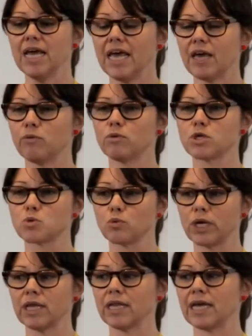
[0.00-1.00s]
It was
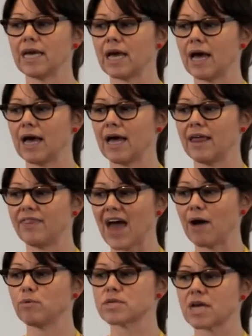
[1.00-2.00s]
really,
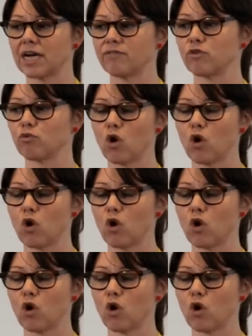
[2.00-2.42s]
that was kind of the